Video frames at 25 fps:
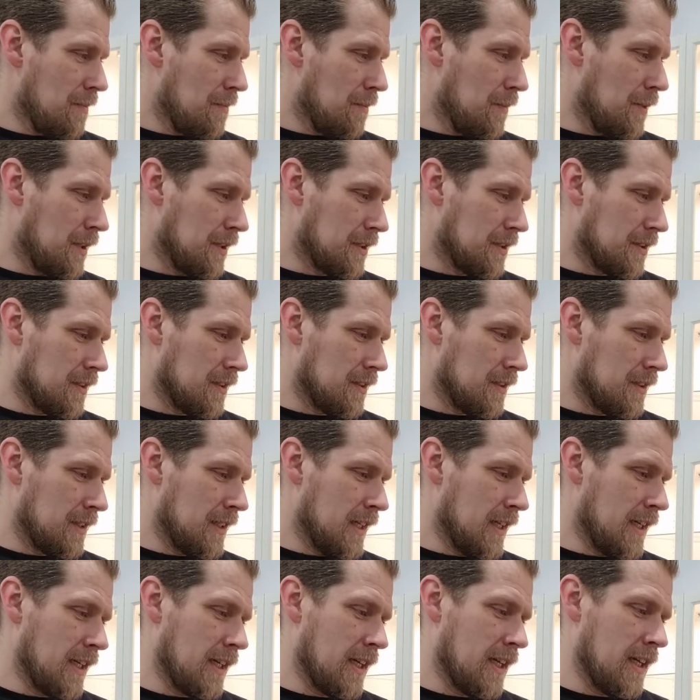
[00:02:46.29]
But
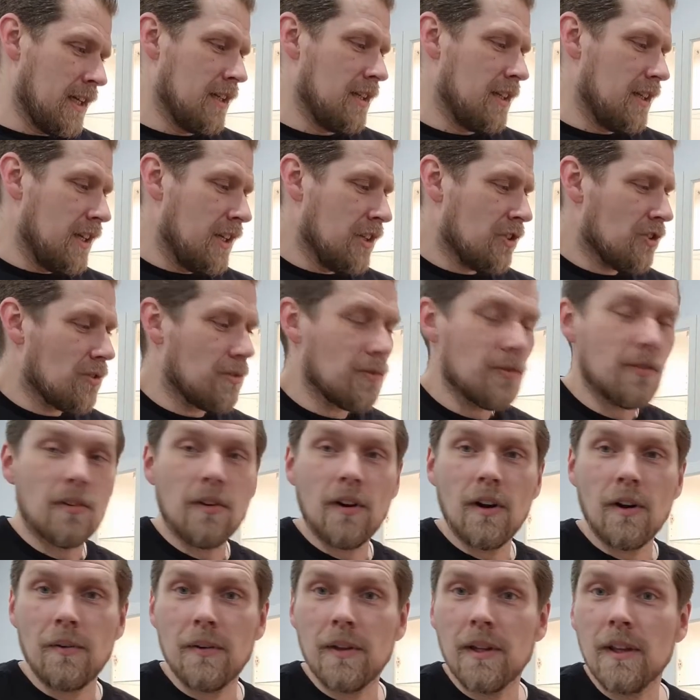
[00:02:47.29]
then again, it's a
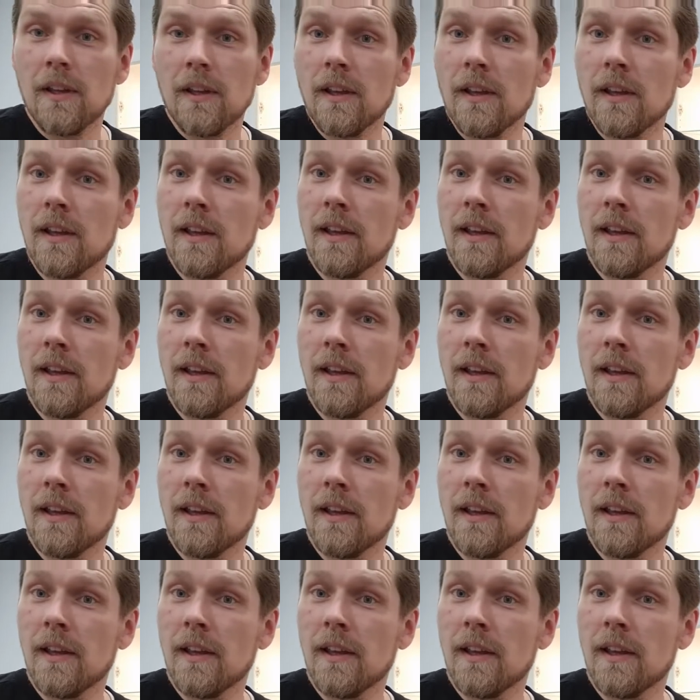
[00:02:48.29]
Ferrari.